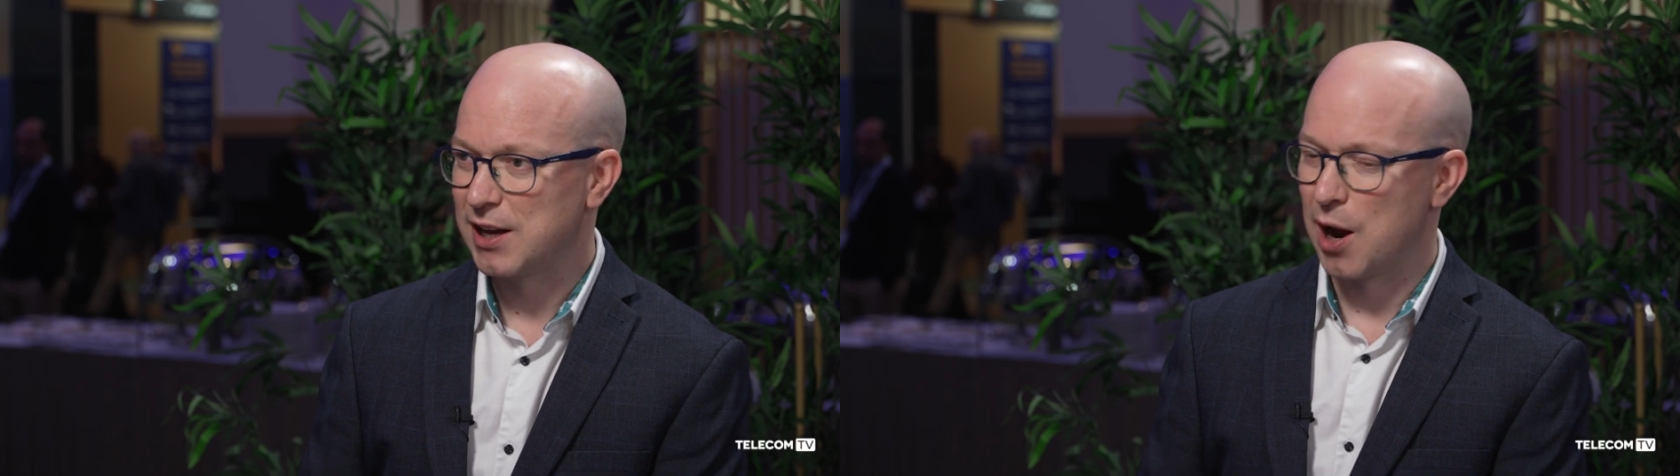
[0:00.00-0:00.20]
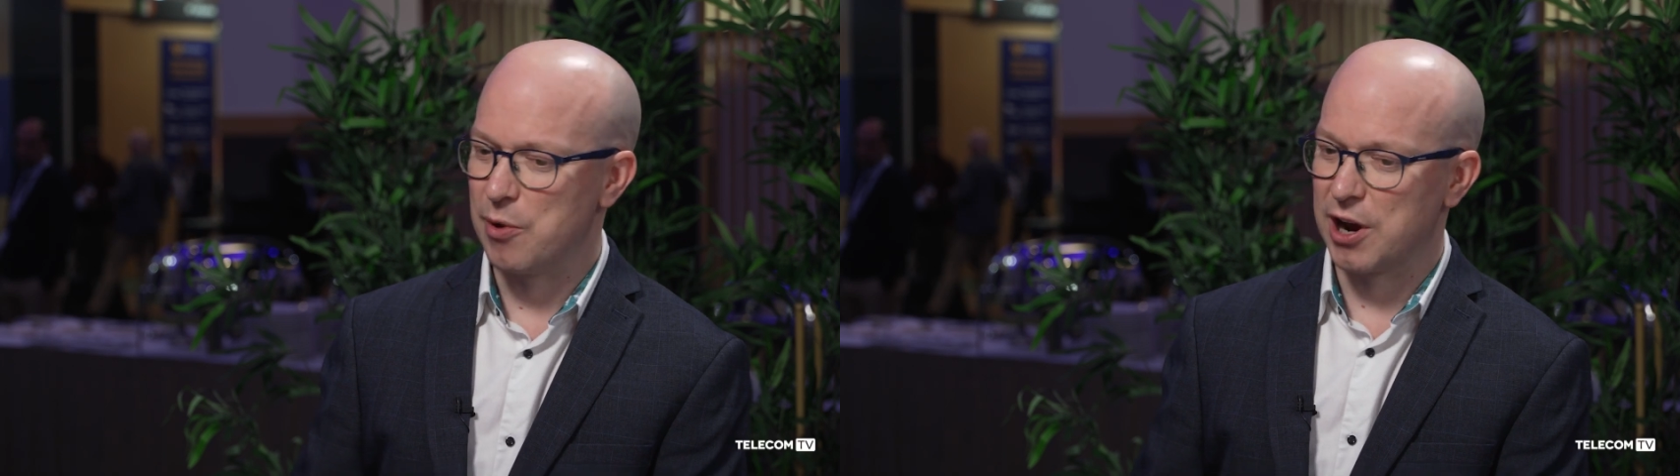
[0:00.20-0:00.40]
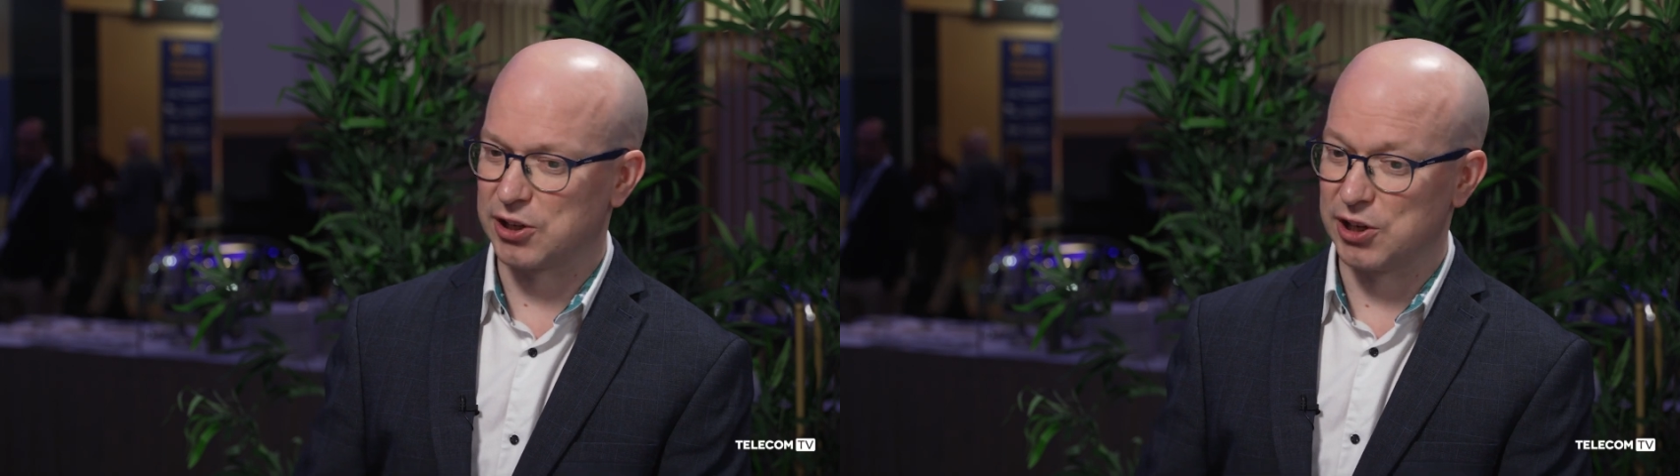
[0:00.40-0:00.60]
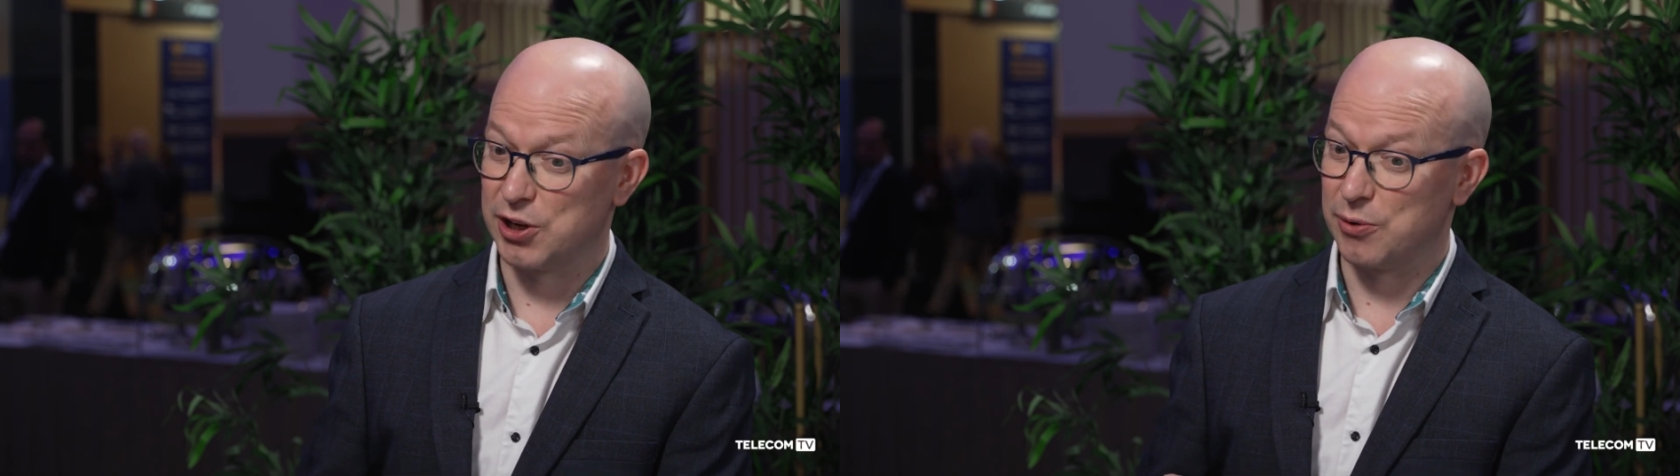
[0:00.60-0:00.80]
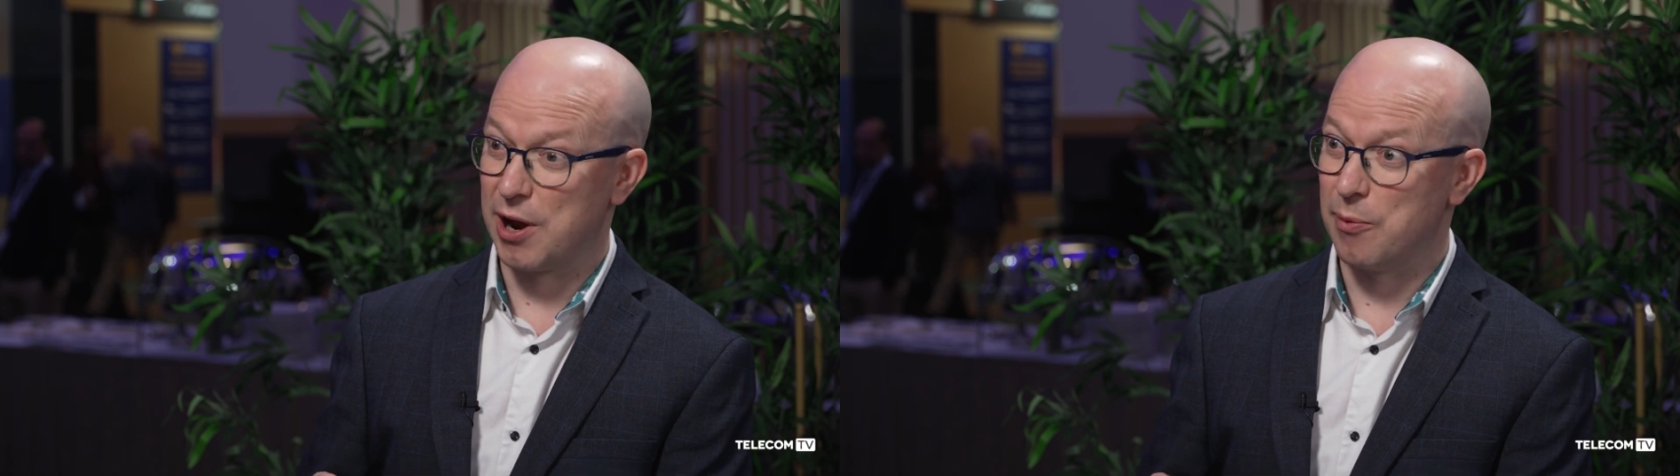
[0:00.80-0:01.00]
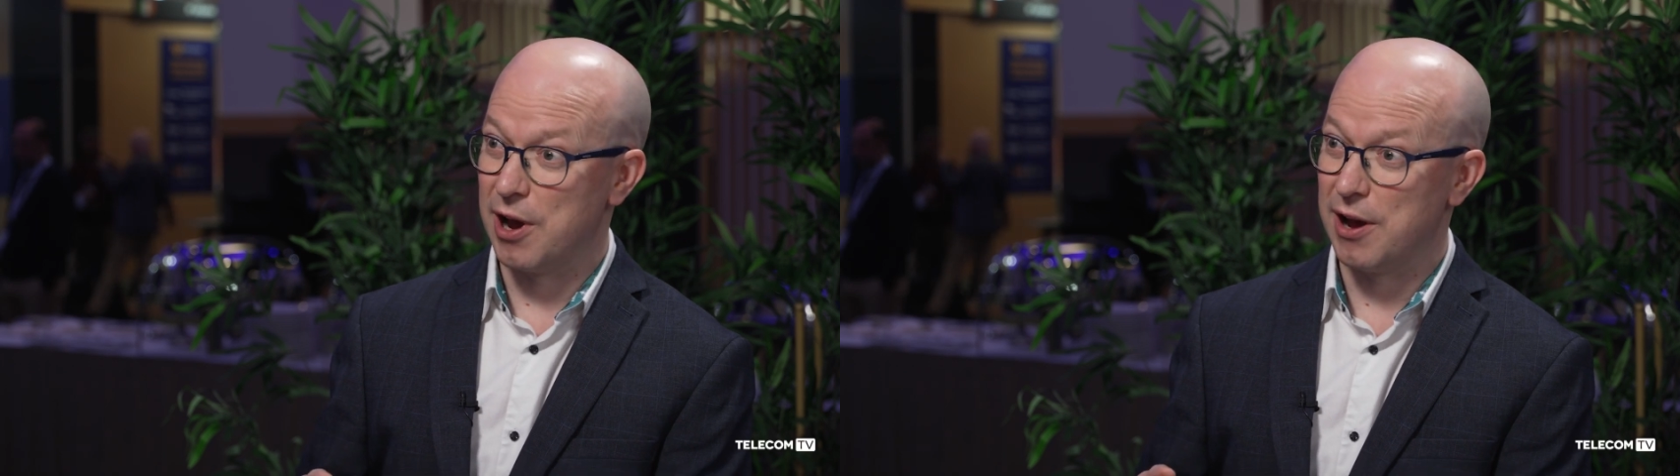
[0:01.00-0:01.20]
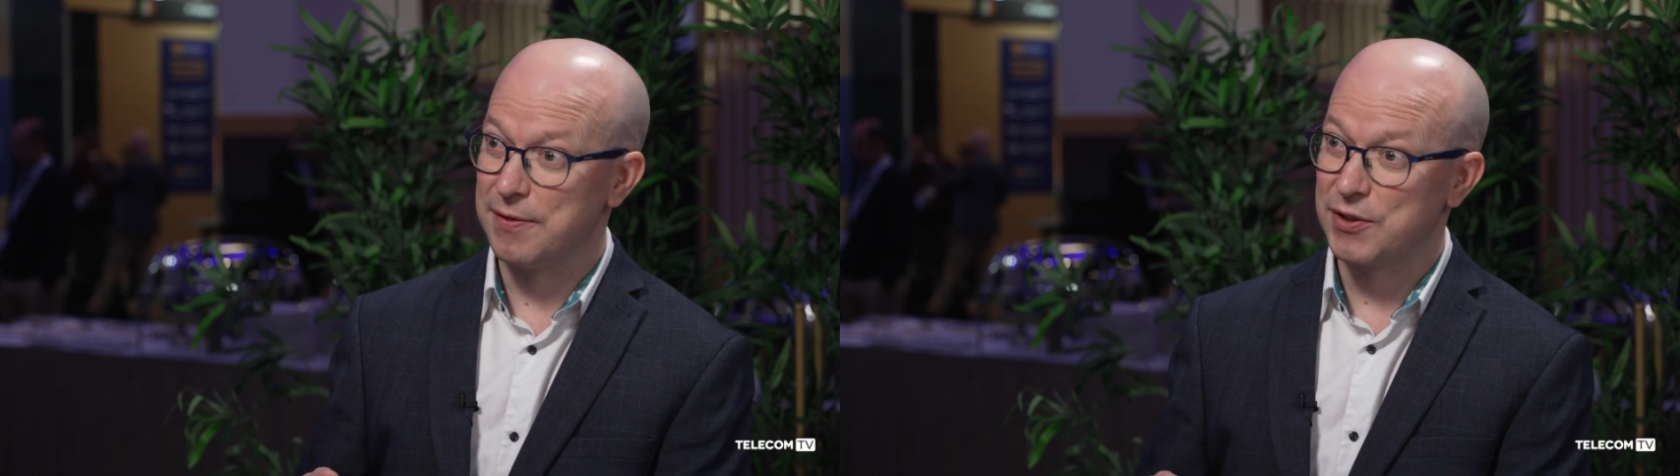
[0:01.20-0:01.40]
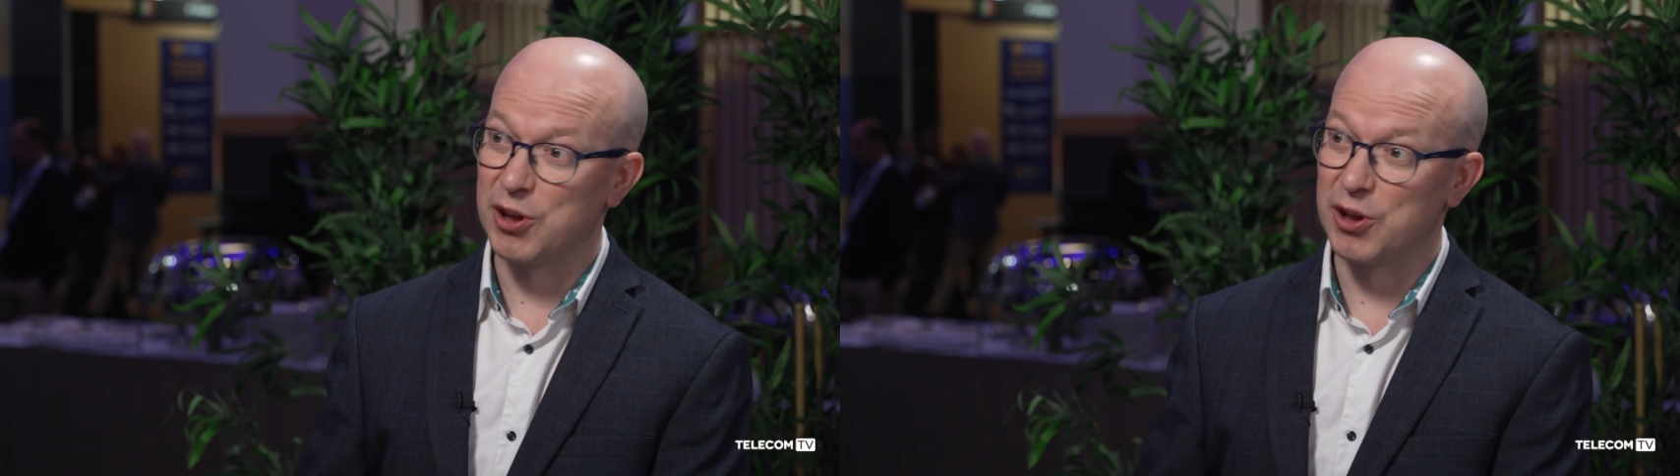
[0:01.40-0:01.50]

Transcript: can we actually do that where